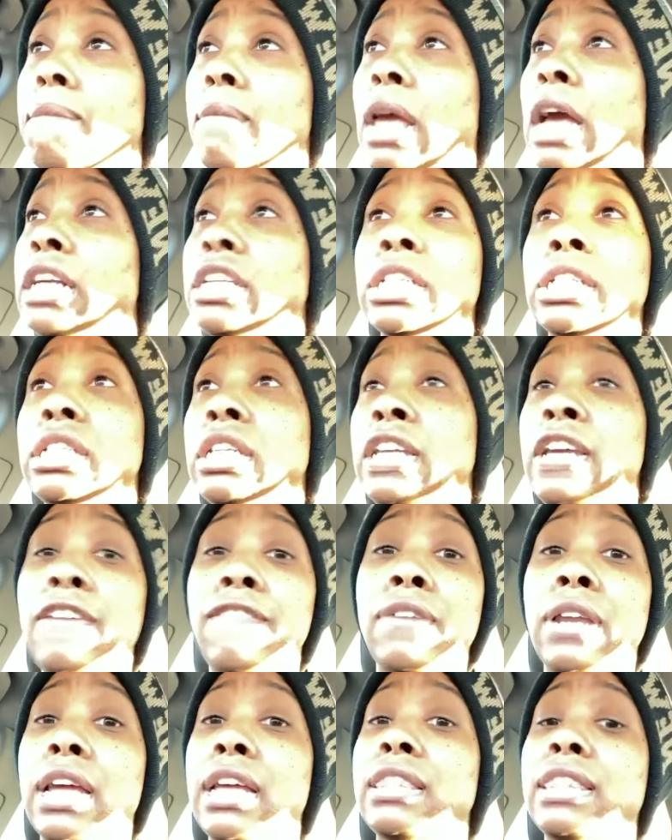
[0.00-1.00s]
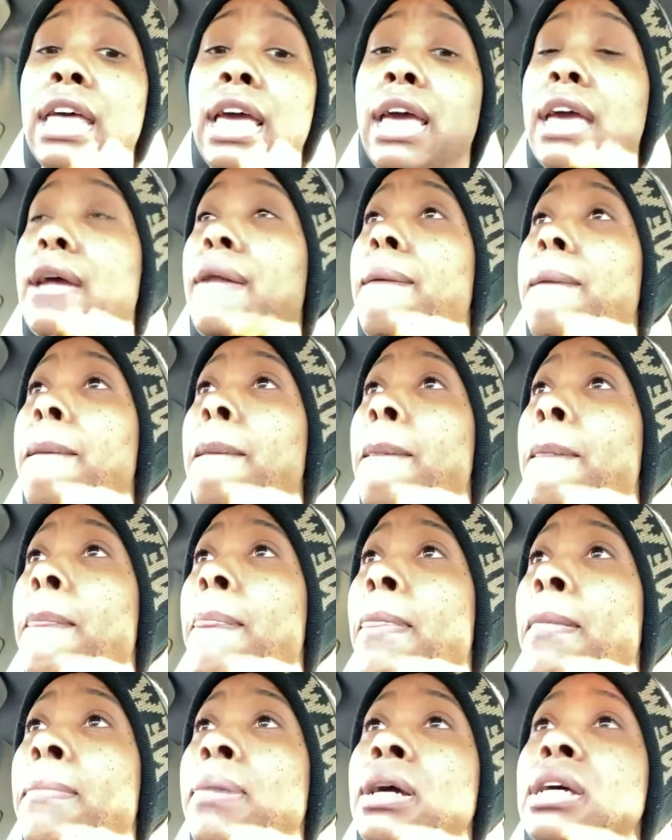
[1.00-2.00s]
And just leave it at that.
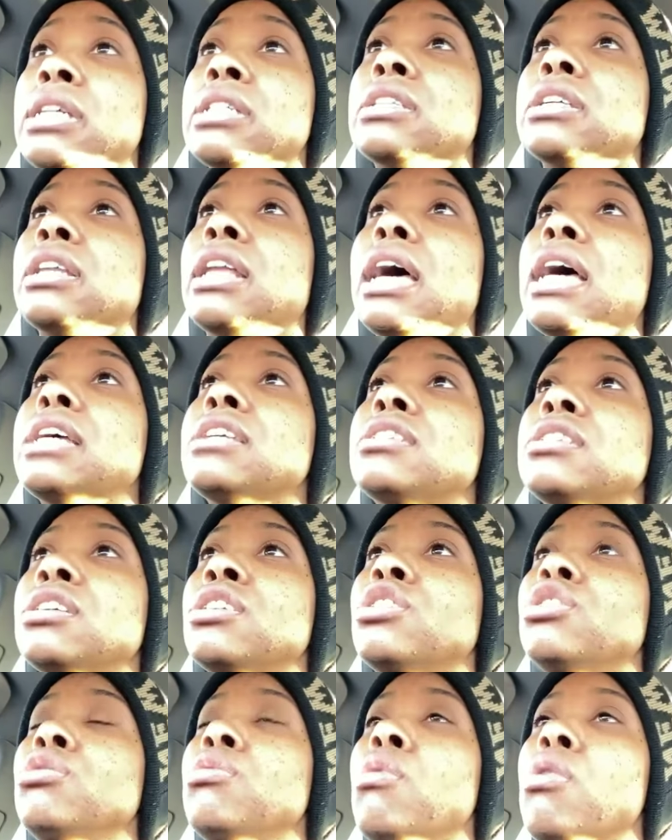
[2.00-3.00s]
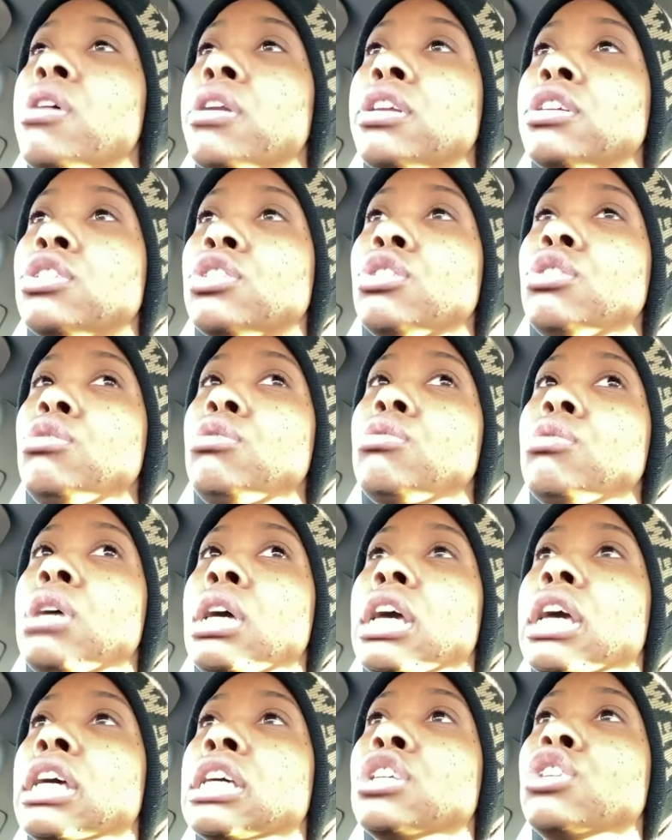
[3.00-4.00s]
Because the last thing you want to do
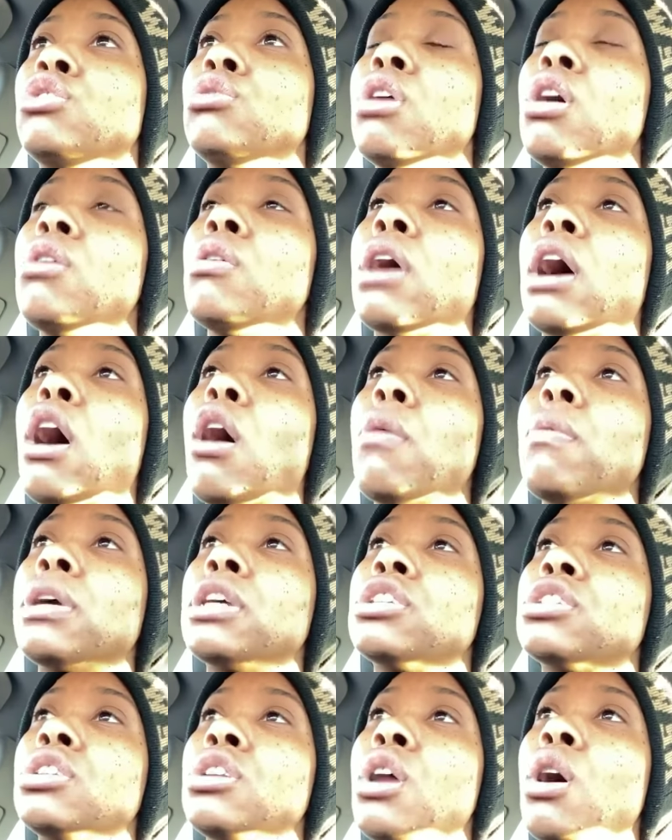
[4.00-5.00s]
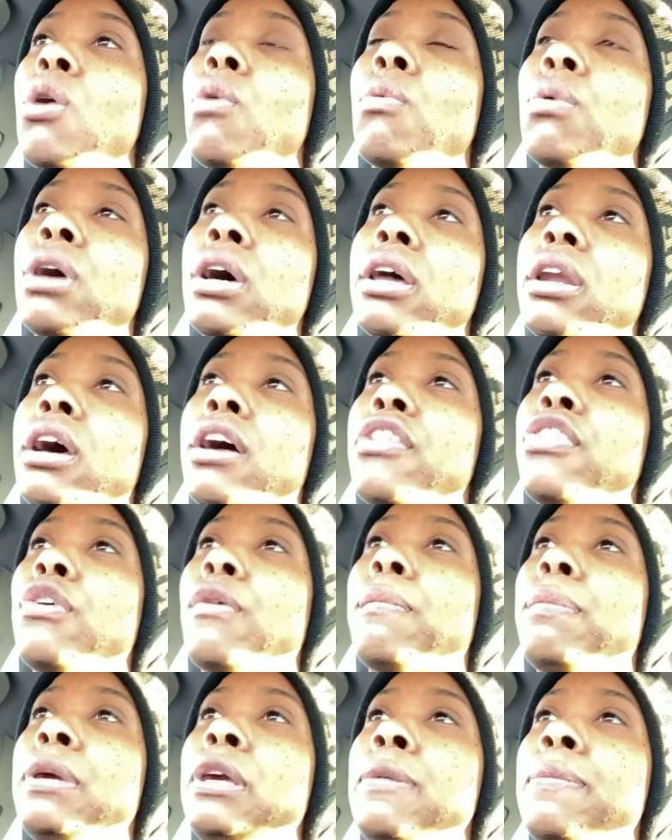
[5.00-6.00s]
is, you don't always know what
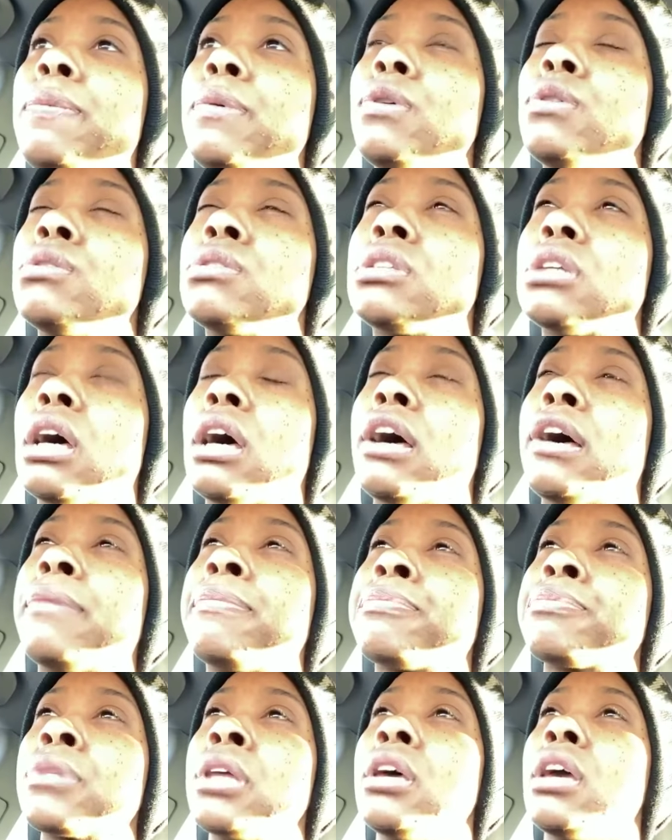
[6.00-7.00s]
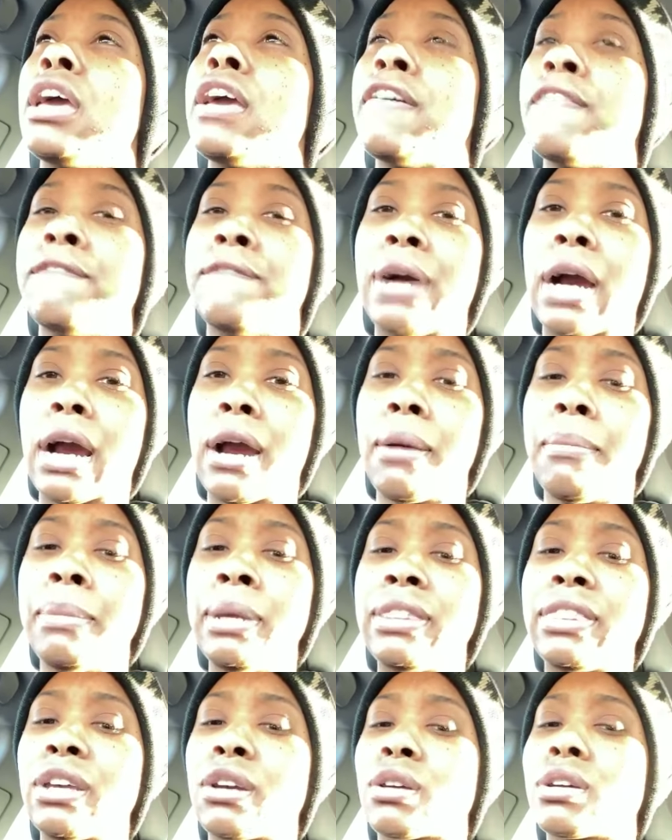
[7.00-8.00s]
other people's
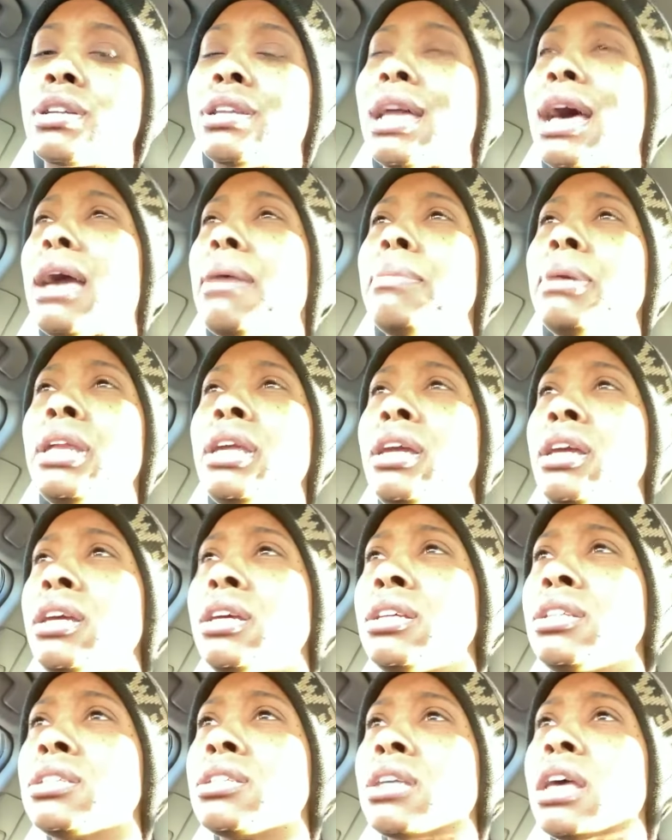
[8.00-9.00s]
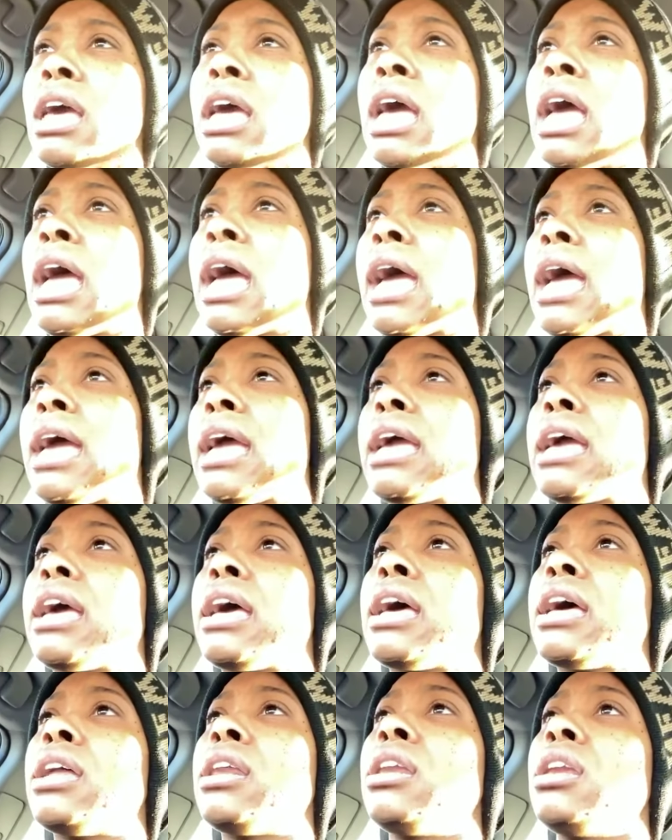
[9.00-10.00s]
environment, their climate is.
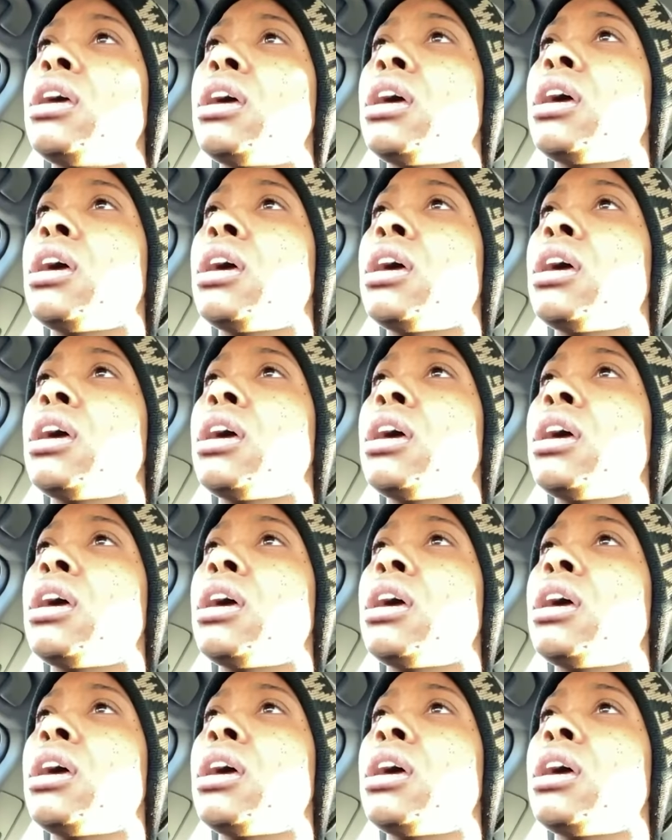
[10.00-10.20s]
And